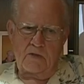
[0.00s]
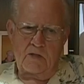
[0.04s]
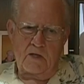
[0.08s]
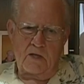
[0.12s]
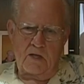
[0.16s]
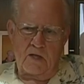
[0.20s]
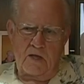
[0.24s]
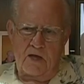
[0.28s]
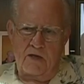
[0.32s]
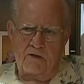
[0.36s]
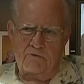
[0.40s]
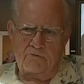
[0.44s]

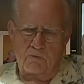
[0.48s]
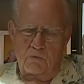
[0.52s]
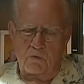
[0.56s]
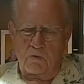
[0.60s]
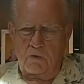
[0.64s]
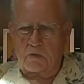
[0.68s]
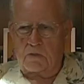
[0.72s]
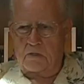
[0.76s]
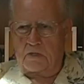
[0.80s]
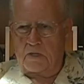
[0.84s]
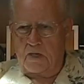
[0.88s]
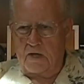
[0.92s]

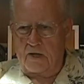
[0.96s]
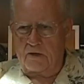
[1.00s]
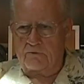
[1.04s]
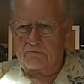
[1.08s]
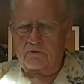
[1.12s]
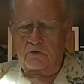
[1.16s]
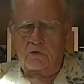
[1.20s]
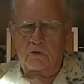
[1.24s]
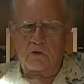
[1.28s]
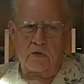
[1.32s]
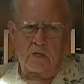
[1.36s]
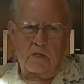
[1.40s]

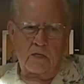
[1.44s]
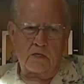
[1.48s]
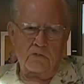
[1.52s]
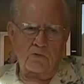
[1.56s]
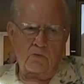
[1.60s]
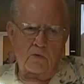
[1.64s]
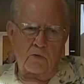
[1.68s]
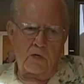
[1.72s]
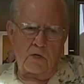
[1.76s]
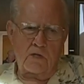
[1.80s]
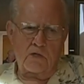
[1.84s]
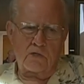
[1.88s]
after
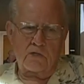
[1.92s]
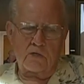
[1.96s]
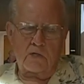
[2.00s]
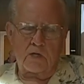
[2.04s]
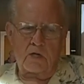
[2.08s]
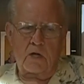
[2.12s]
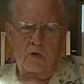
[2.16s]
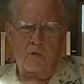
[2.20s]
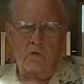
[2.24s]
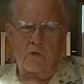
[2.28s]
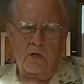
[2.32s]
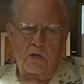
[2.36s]
graduation
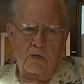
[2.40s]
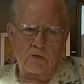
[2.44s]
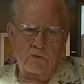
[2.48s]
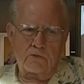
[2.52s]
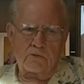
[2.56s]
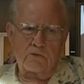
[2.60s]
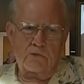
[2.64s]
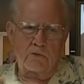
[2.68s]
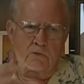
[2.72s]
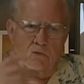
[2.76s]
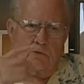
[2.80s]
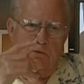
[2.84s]
I went
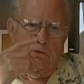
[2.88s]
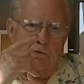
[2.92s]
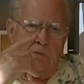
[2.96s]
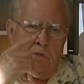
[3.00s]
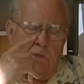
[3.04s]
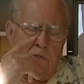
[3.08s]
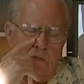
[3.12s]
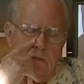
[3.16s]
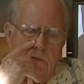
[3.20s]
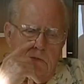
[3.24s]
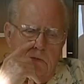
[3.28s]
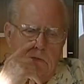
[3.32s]

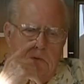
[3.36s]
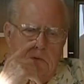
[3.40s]
to